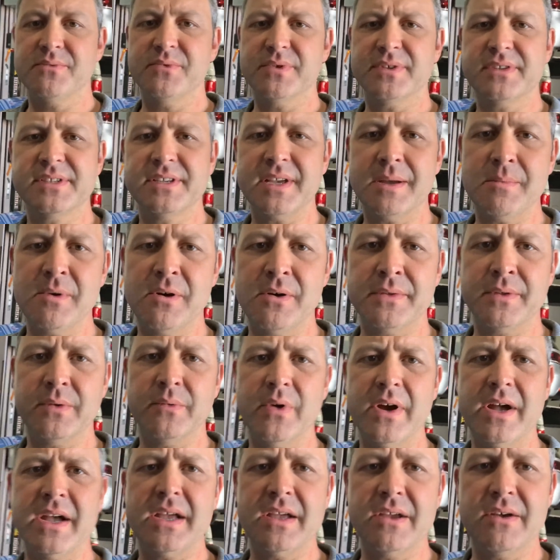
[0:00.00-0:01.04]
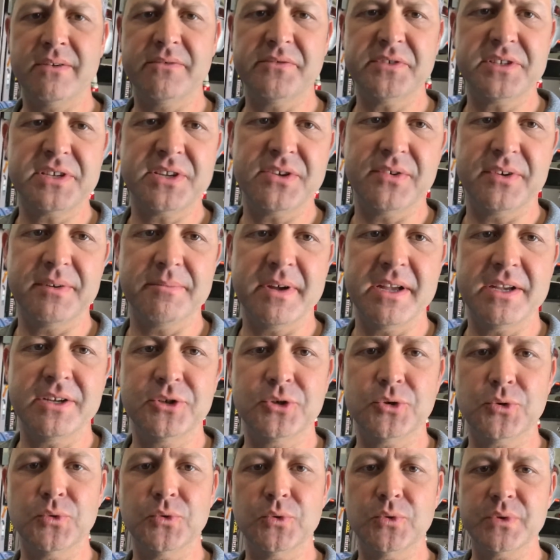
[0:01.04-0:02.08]
With summer on the way, obviously you want to make
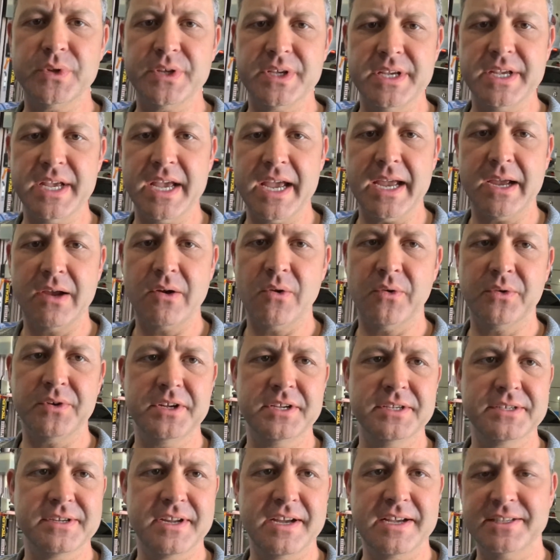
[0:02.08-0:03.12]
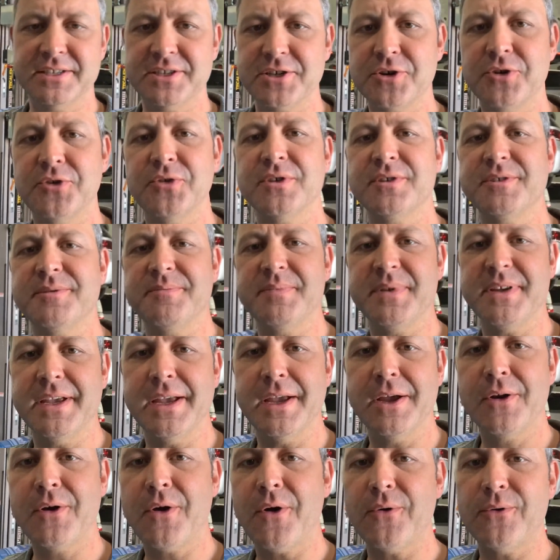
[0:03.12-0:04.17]
sure the aircon is nice and crispy
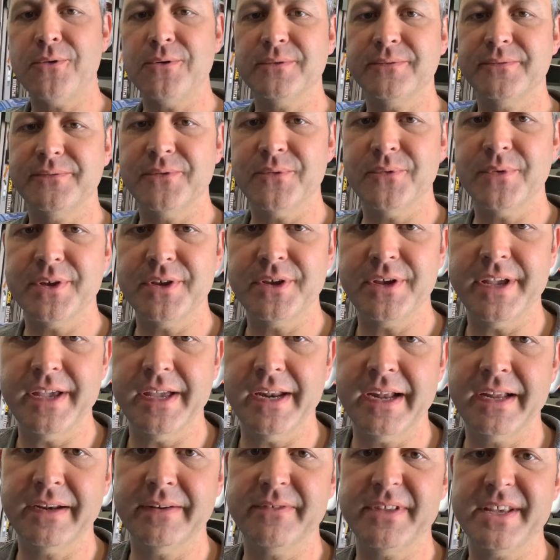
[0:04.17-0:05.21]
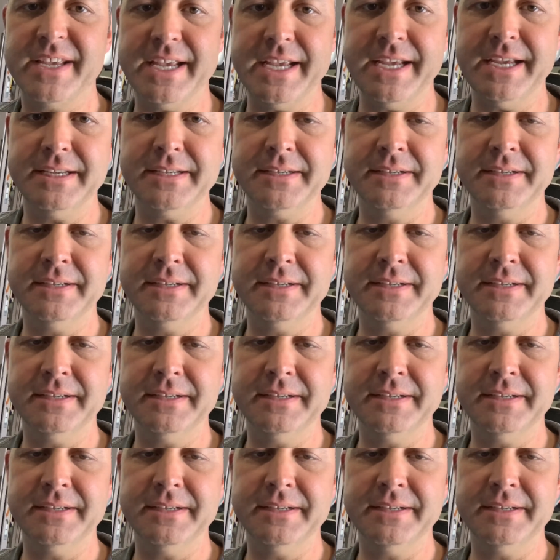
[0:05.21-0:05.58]
cold for when you get out of the heat.